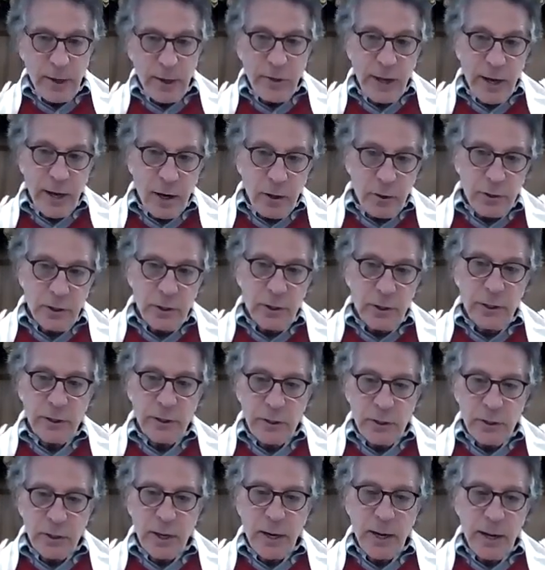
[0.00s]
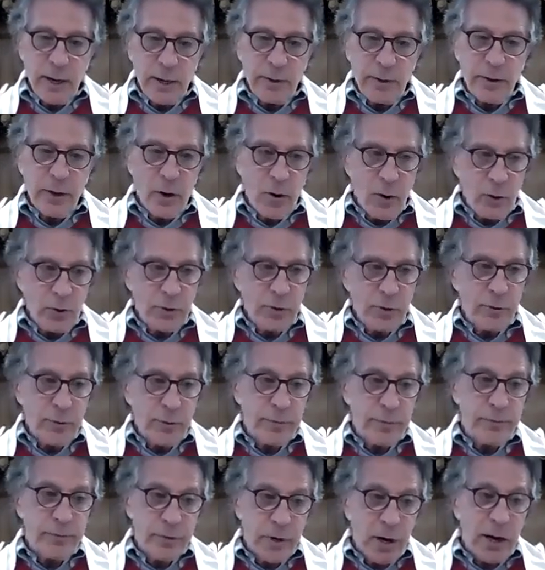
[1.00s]
of the elderly today, the older,
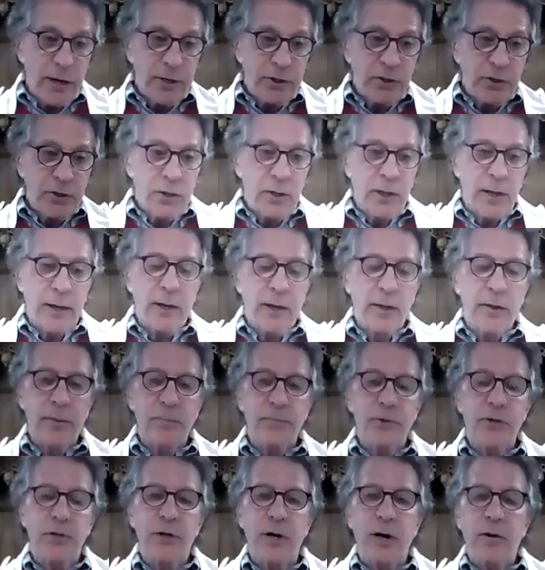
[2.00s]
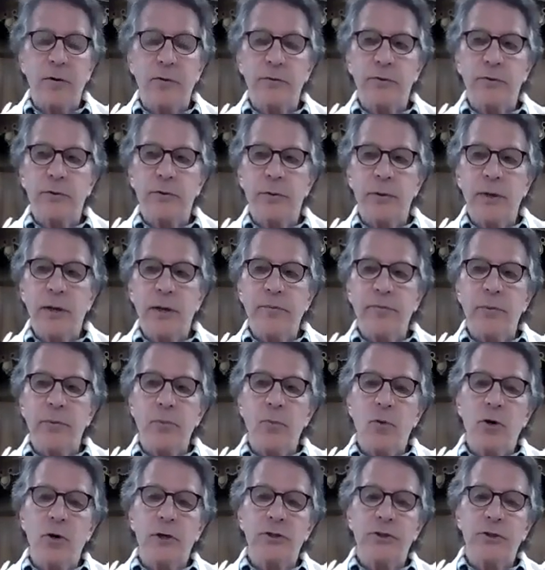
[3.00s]
are isolating themselves, even
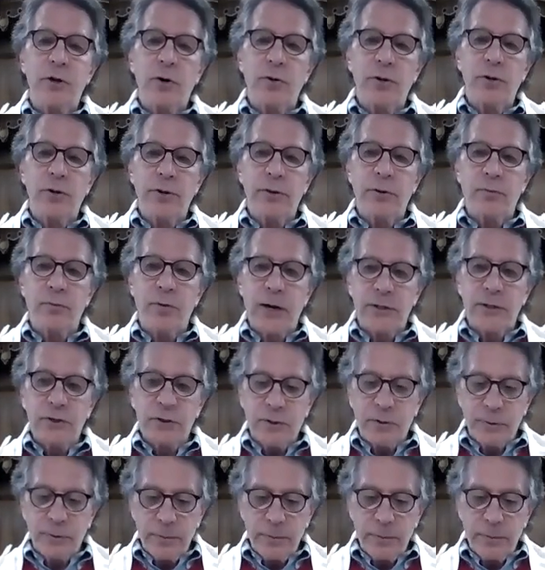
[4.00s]
more so than the rest.